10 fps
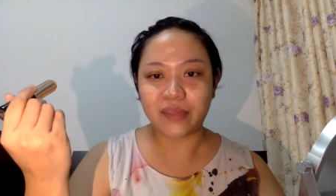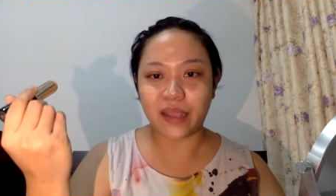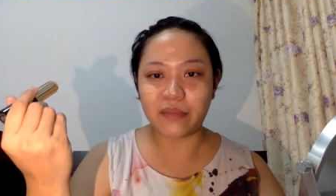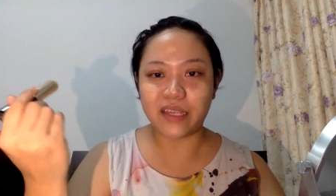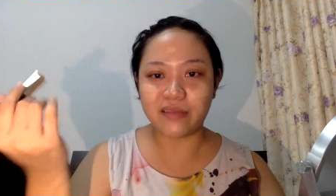
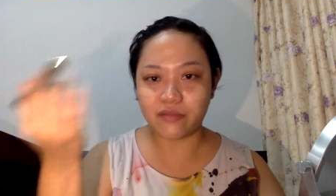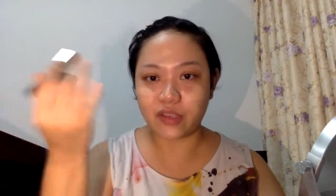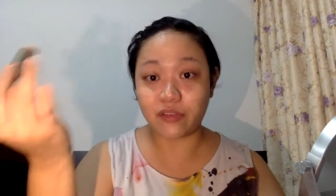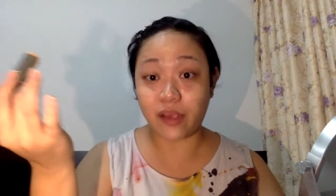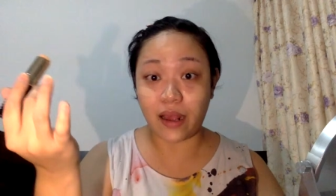I mean,
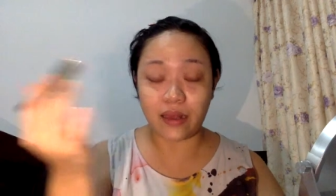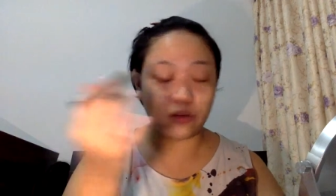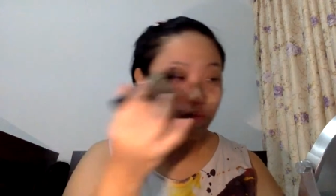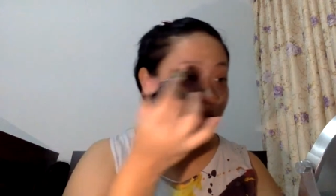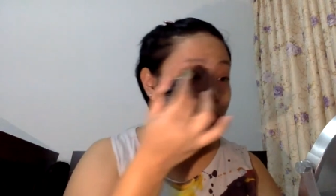if you are
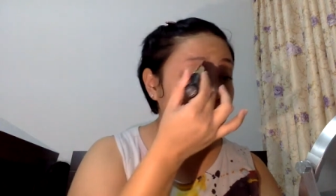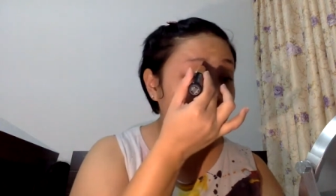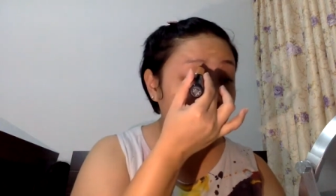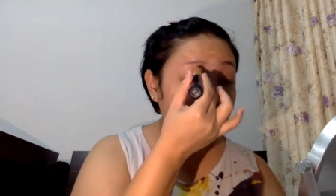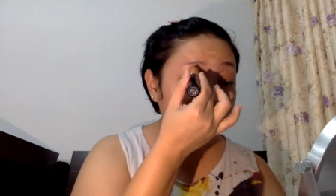
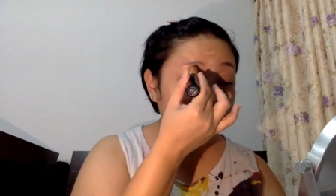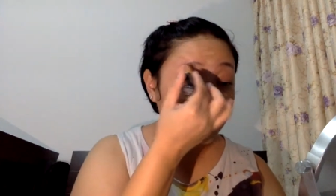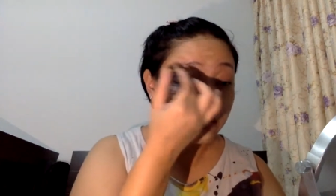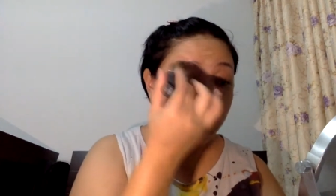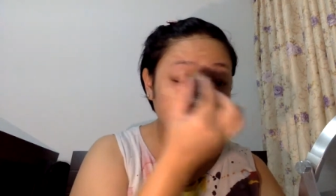overseas,
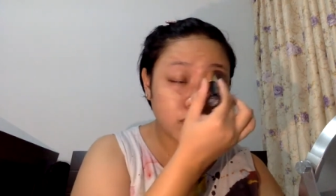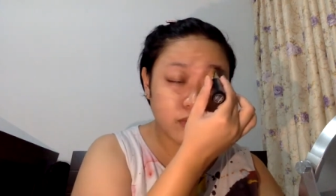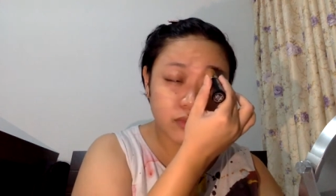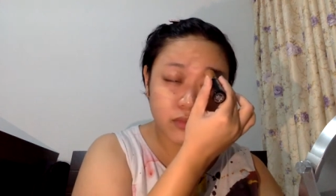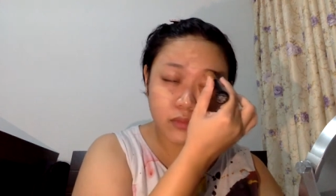you
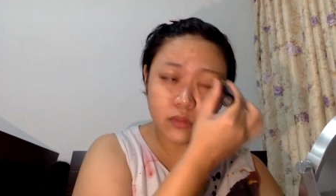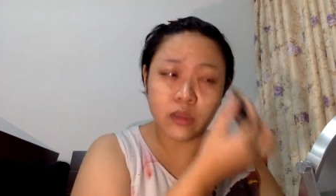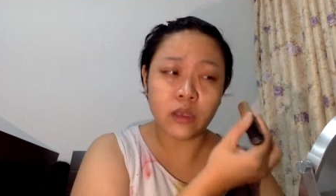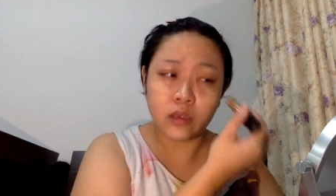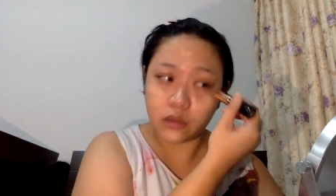
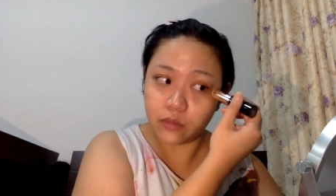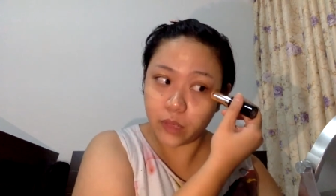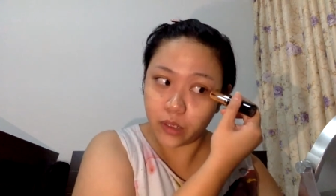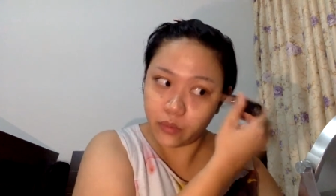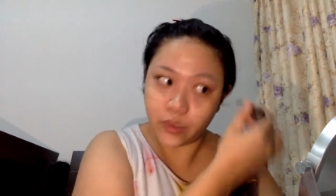
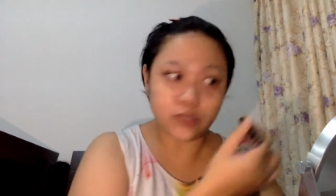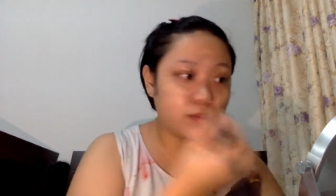might not want to